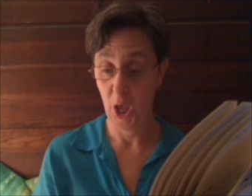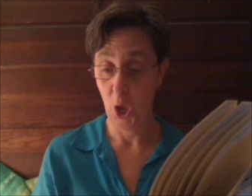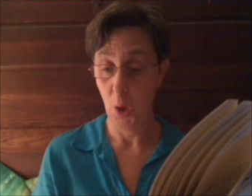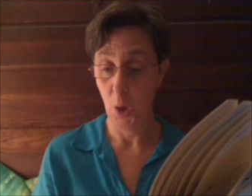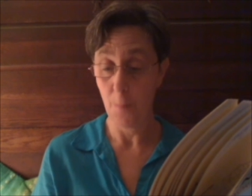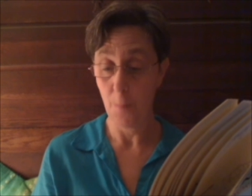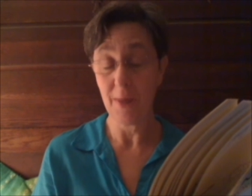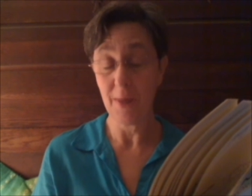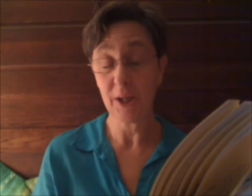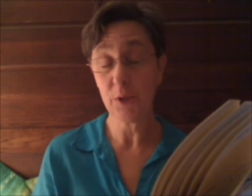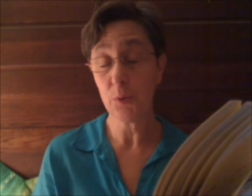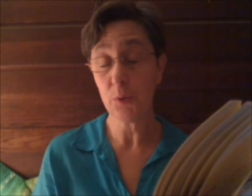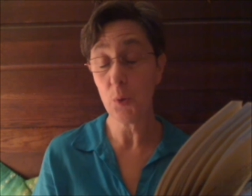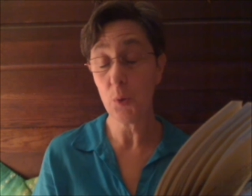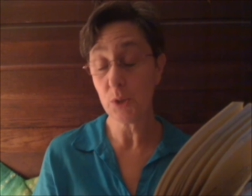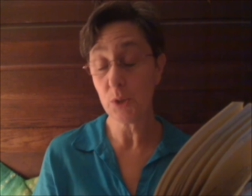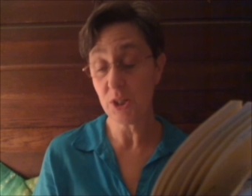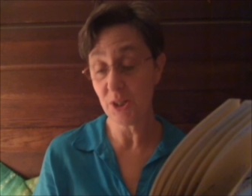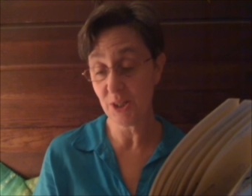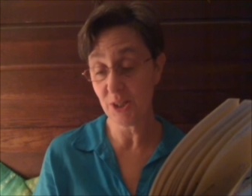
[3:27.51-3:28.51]

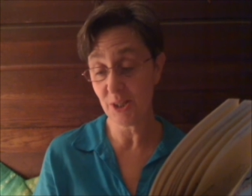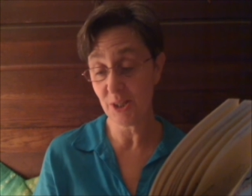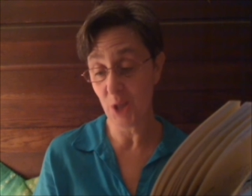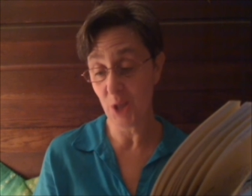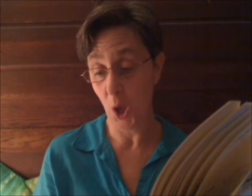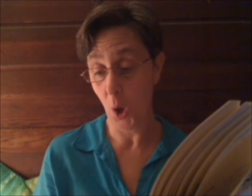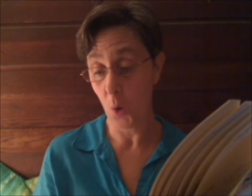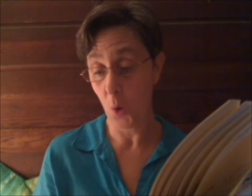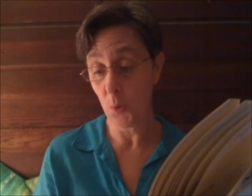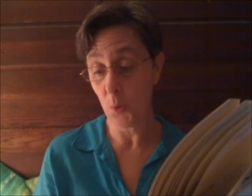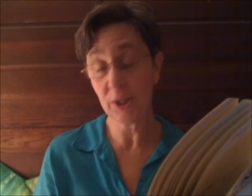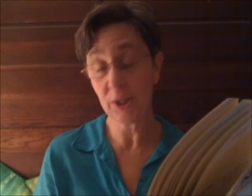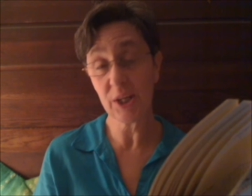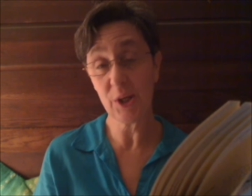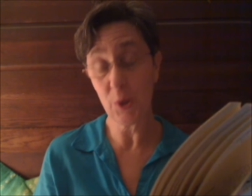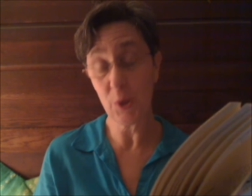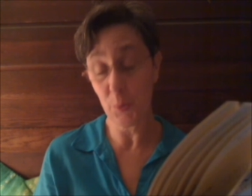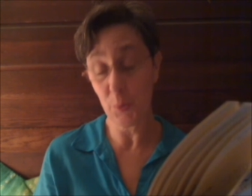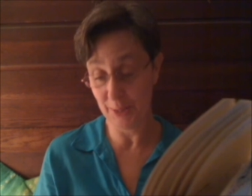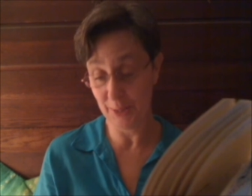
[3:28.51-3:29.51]
Microtus
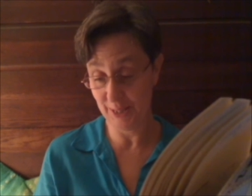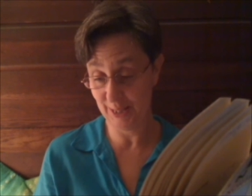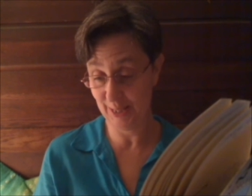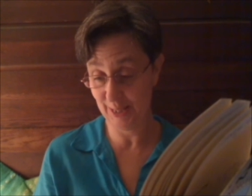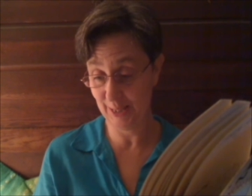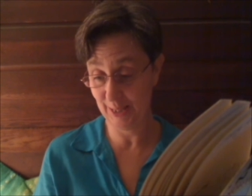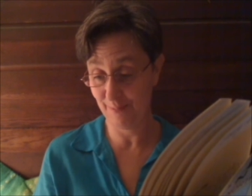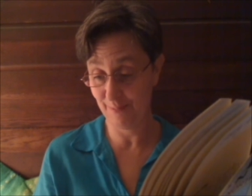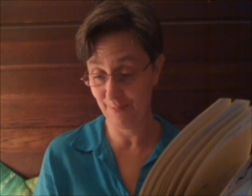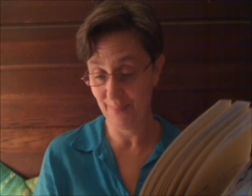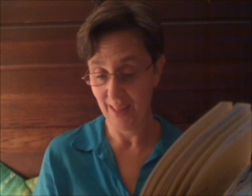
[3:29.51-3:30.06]
oeconomus.